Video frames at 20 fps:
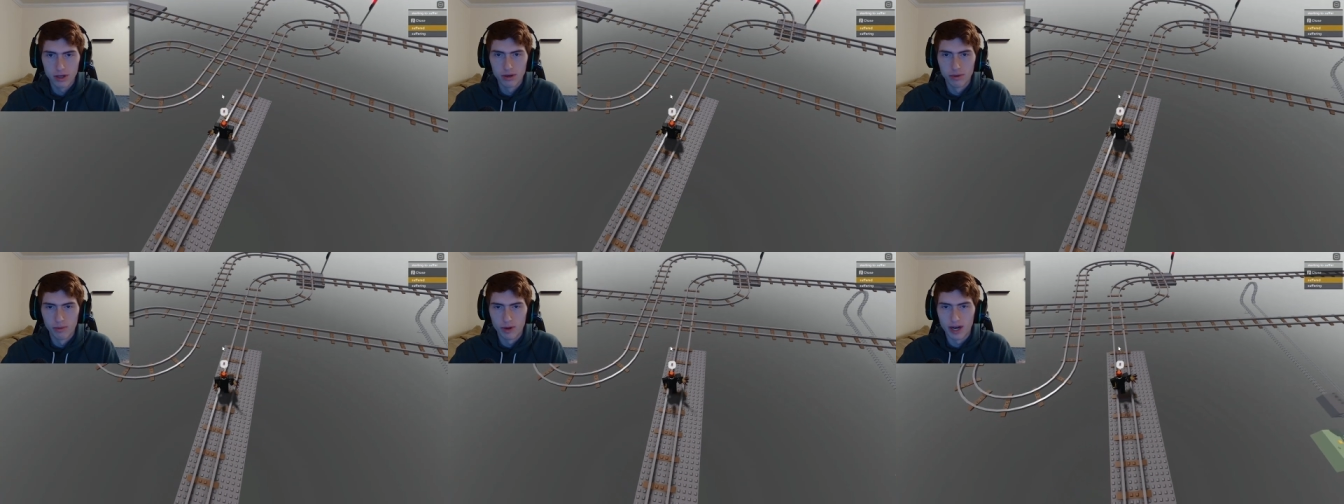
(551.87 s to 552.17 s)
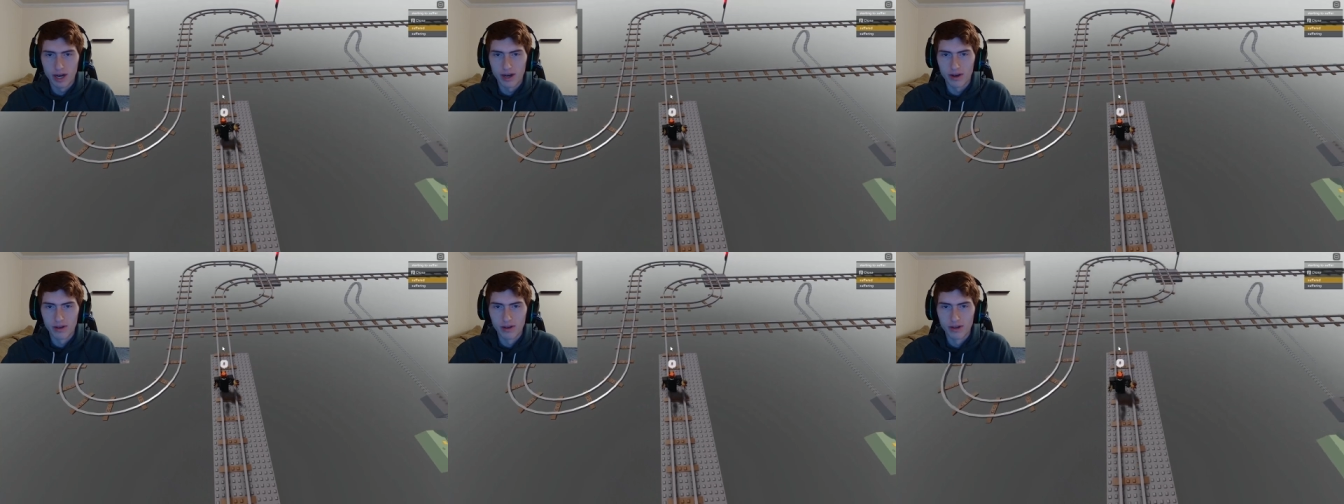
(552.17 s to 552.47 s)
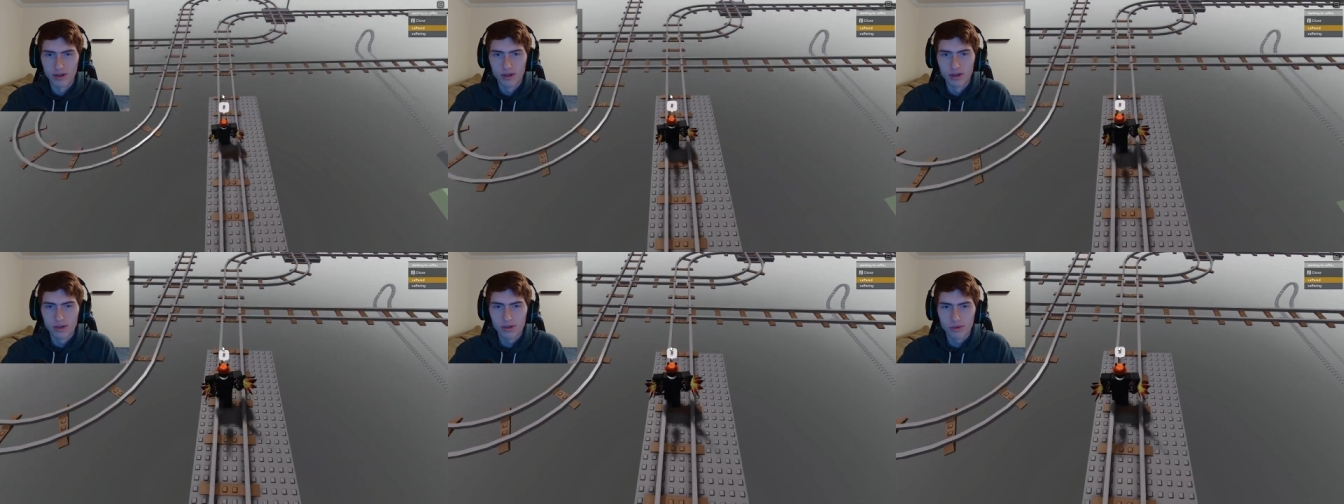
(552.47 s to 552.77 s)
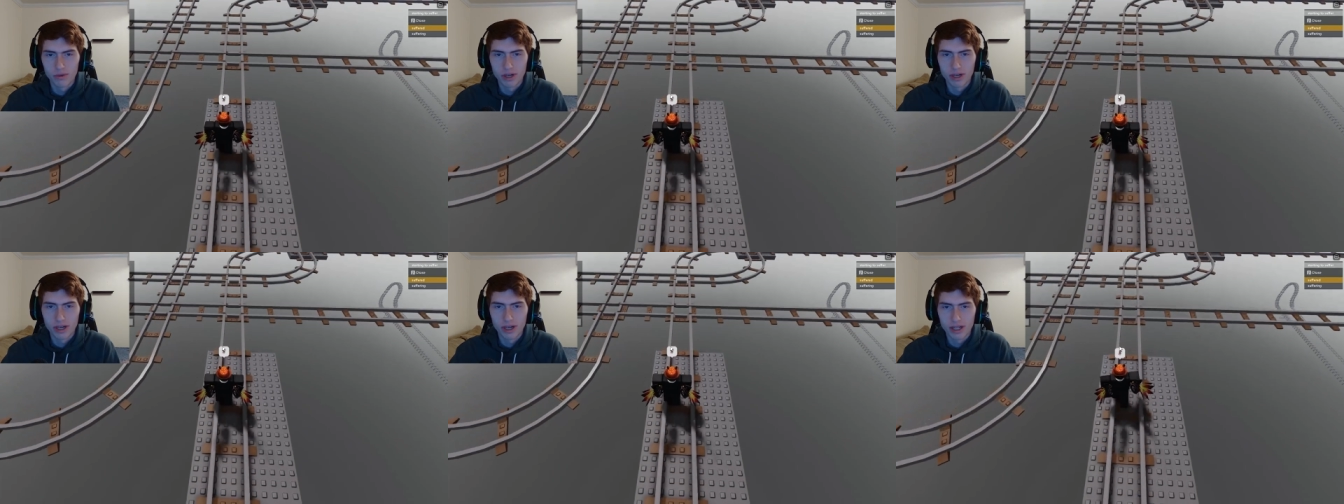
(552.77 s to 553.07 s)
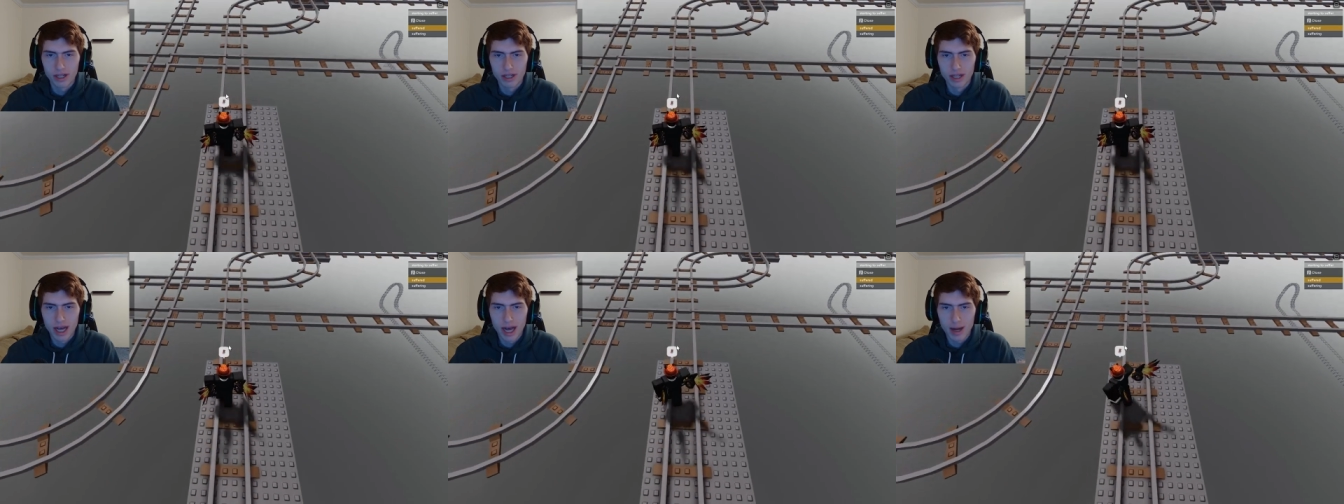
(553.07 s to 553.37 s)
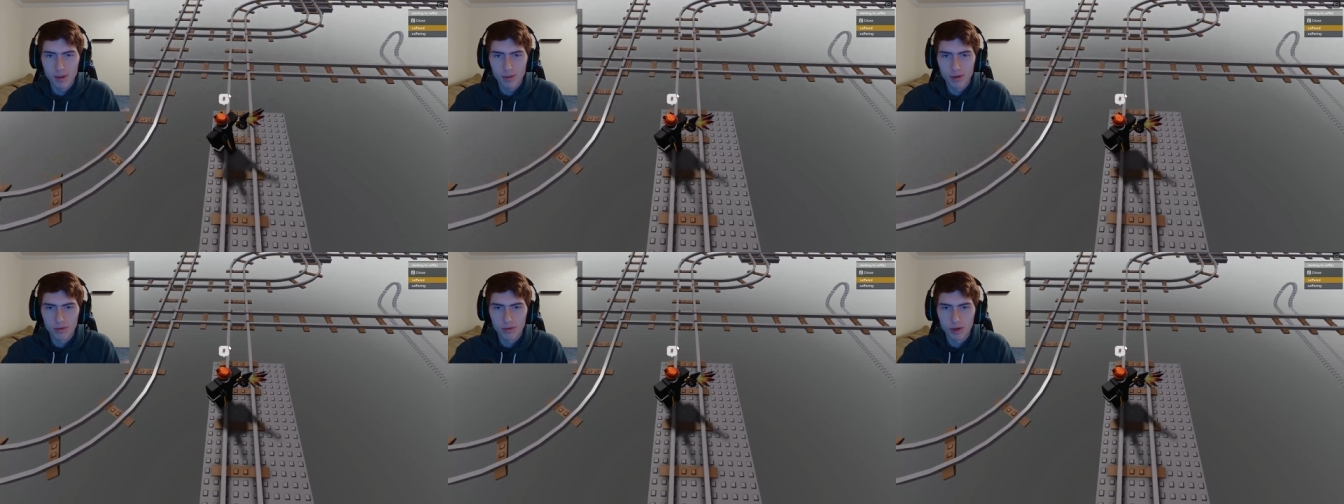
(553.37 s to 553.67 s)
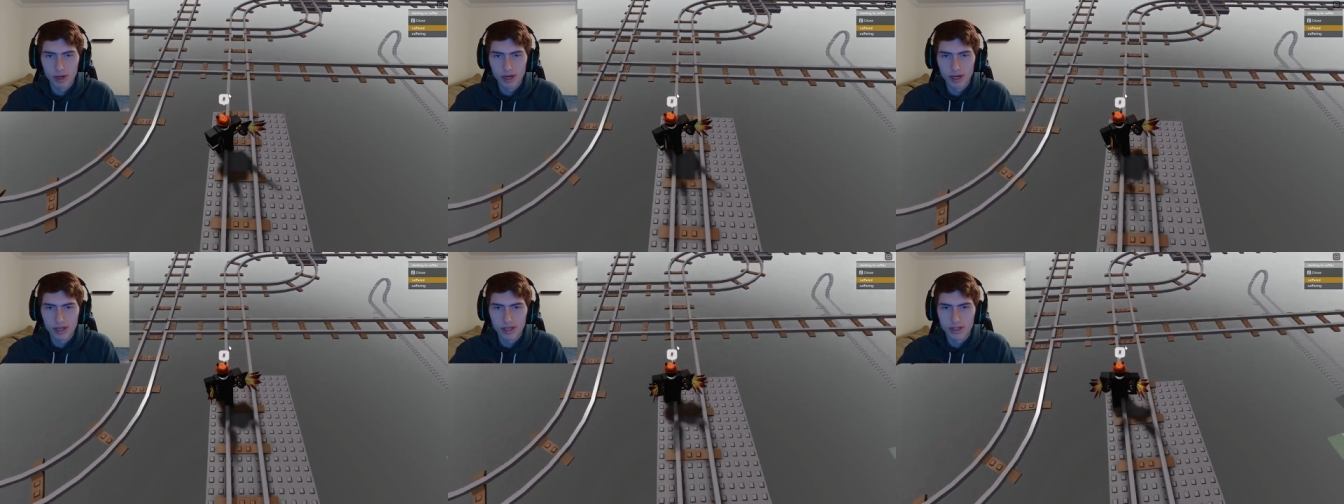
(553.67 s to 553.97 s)
oh, wow, what an elaborate
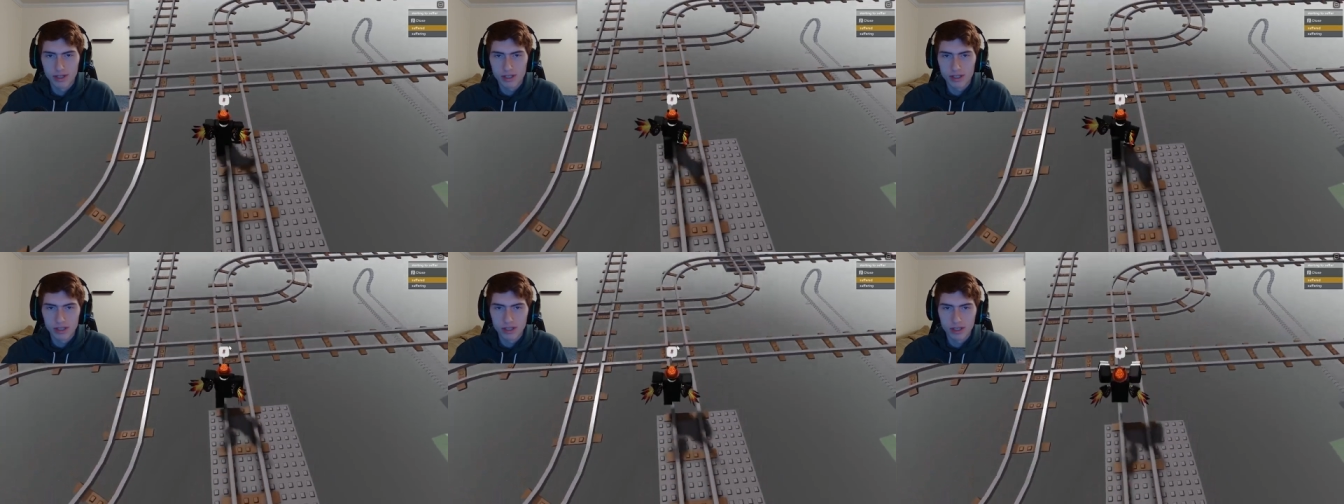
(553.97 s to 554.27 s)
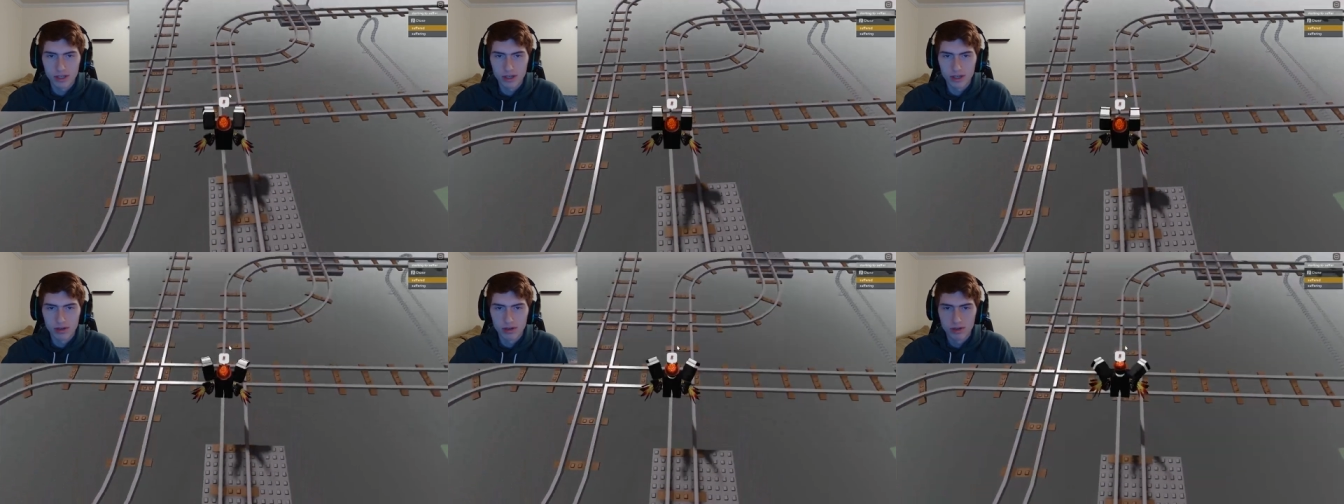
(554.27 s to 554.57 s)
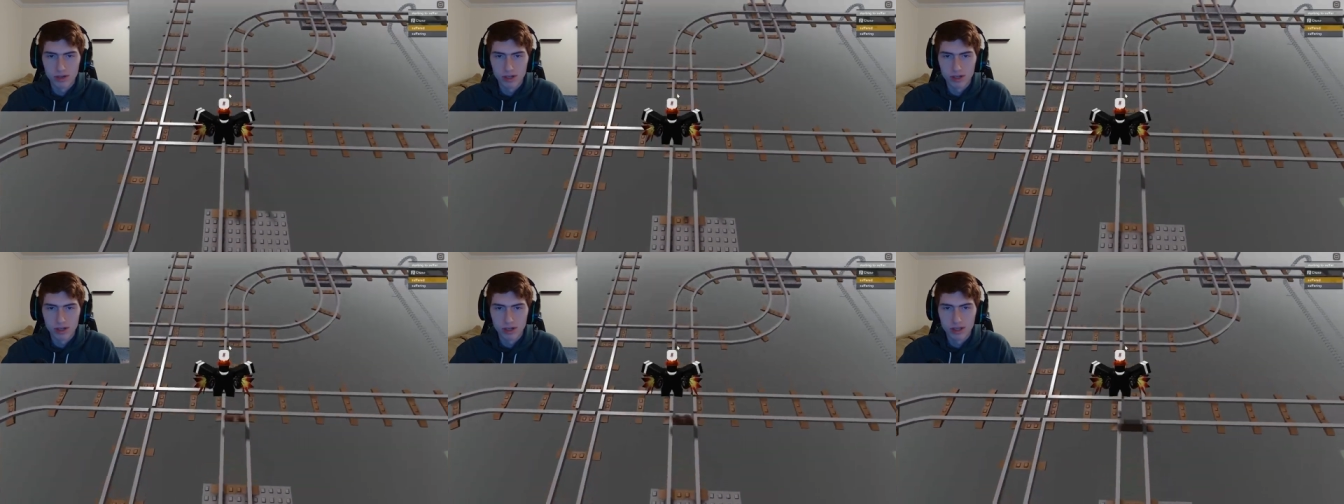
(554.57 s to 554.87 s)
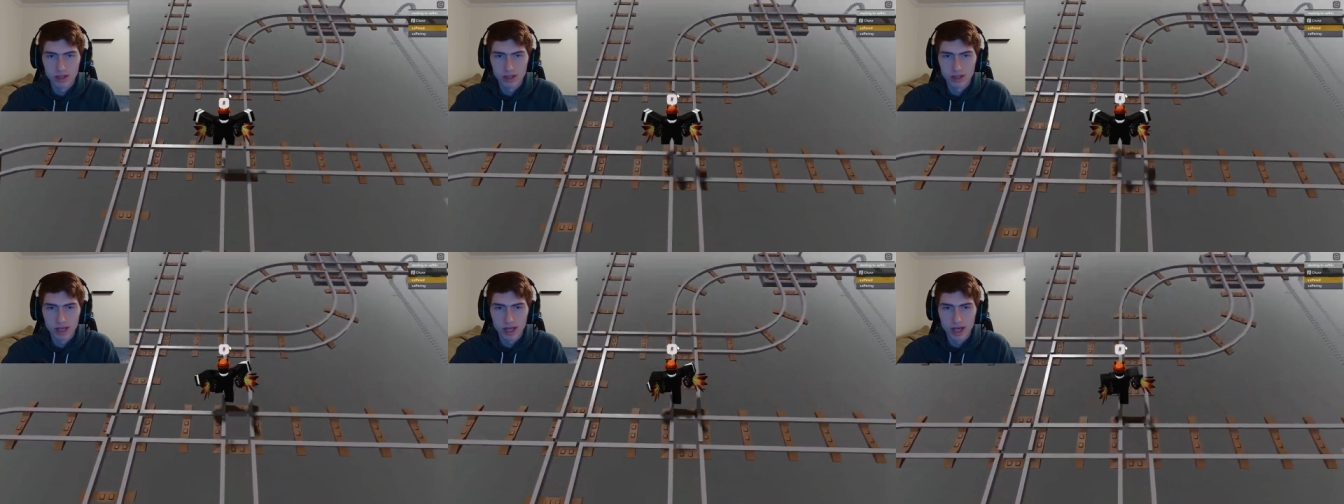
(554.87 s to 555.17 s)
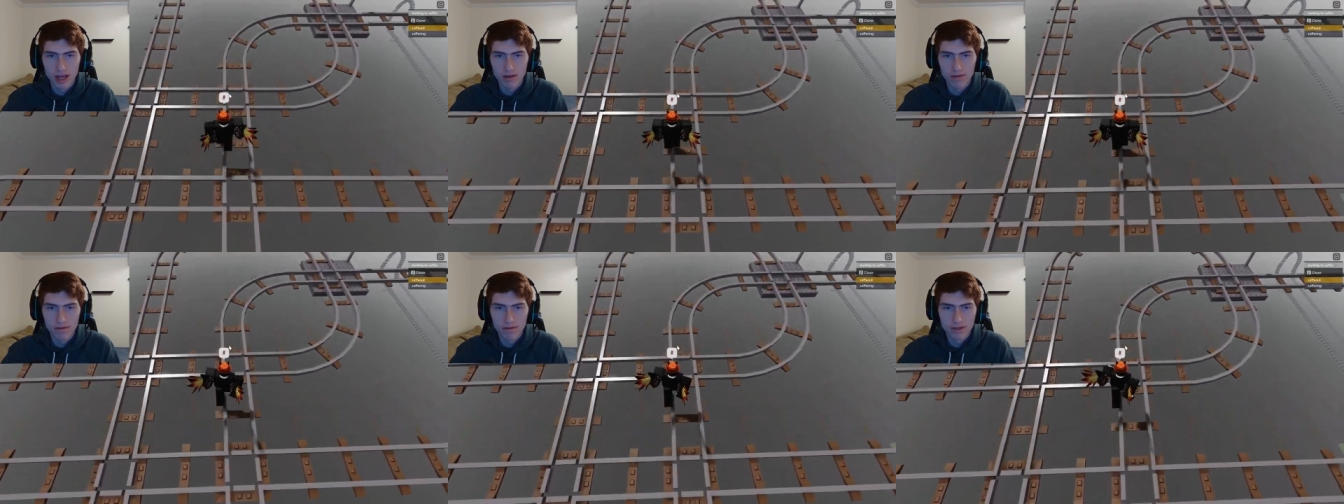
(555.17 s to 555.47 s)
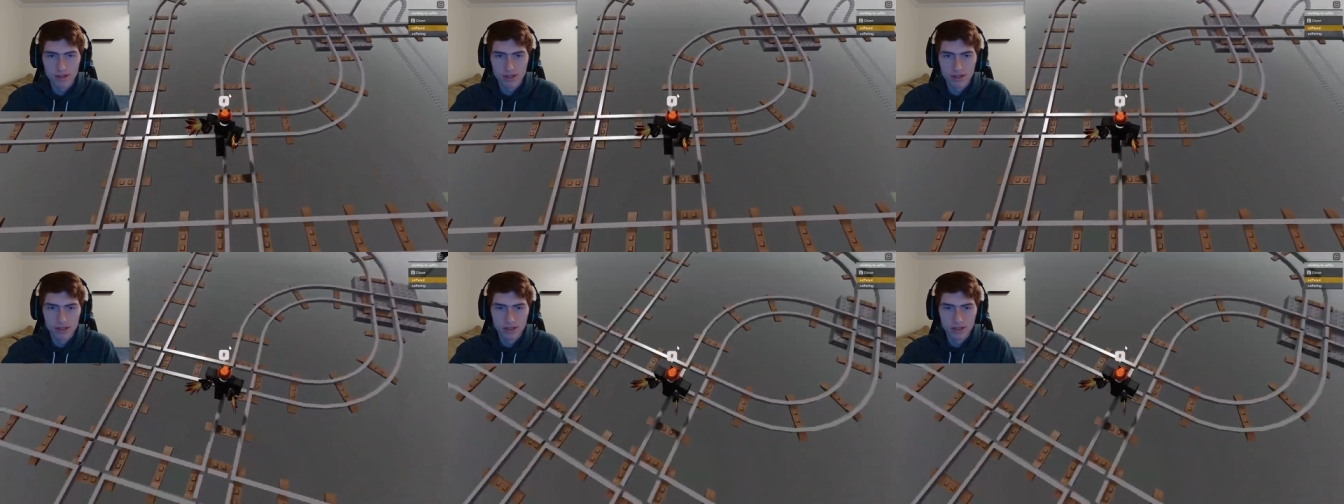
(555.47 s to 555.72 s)
way just to go left. I,